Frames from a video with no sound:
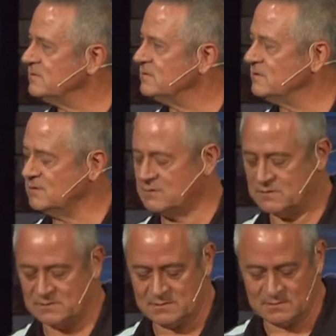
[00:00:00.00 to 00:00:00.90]

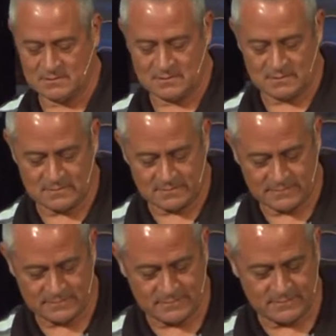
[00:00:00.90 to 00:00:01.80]

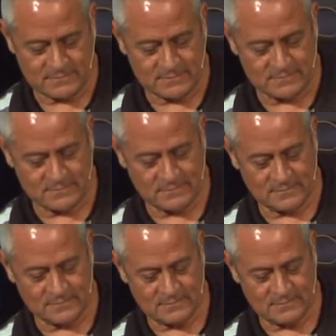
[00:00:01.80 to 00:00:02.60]
Nothing is said.